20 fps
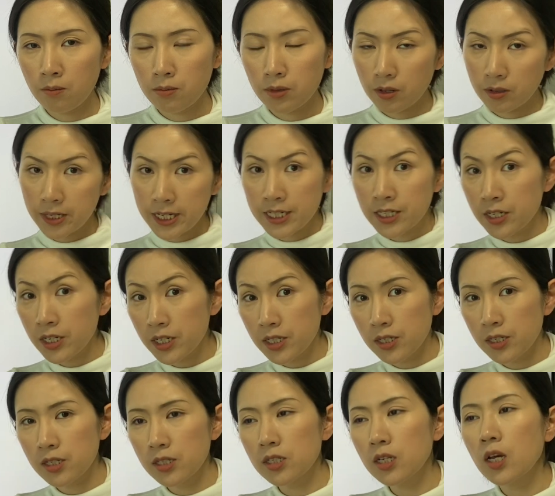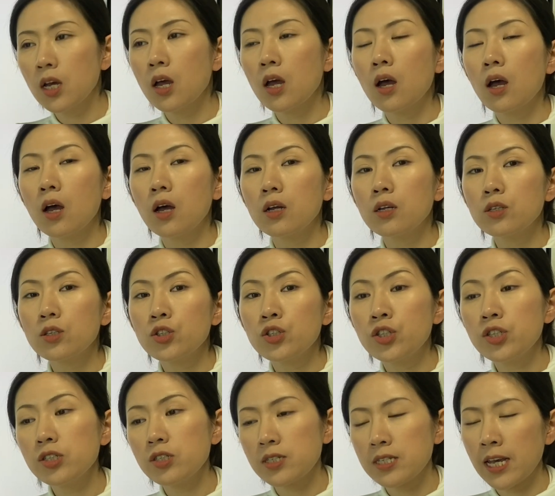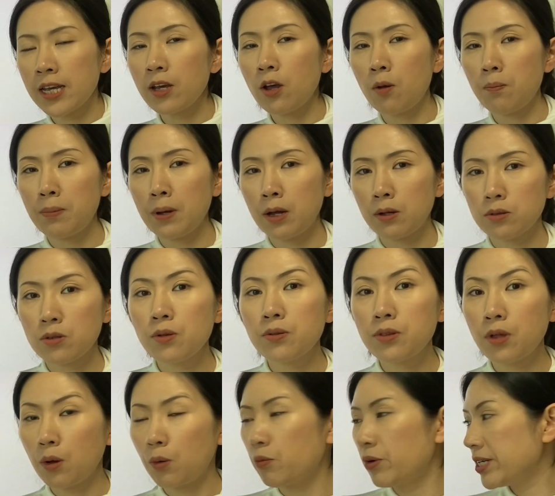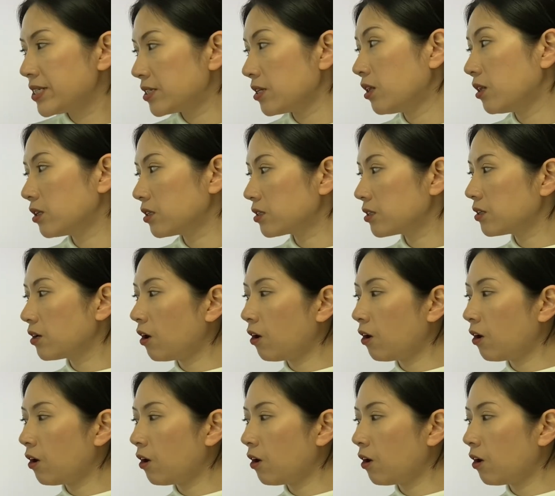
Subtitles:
the listeners to say about the result